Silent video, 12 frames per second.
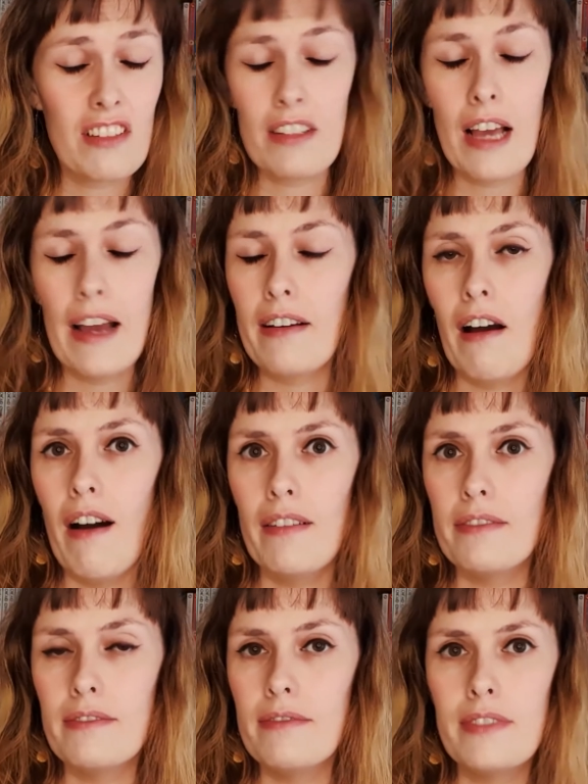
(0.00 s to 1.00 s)
can't,
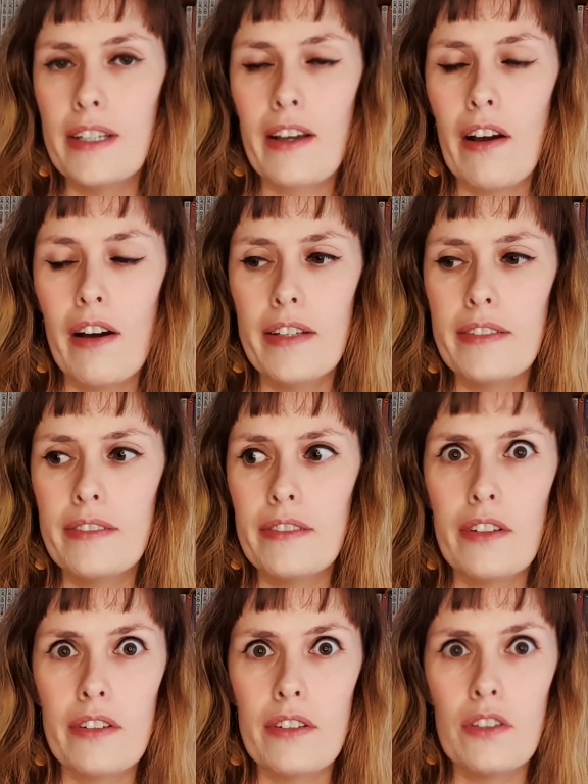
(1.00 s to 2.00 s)

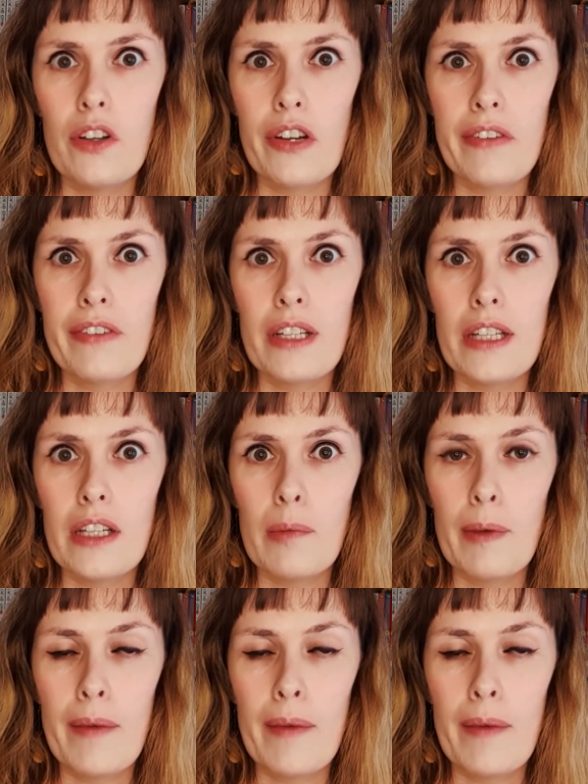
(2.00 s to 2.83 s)
not even a little bit.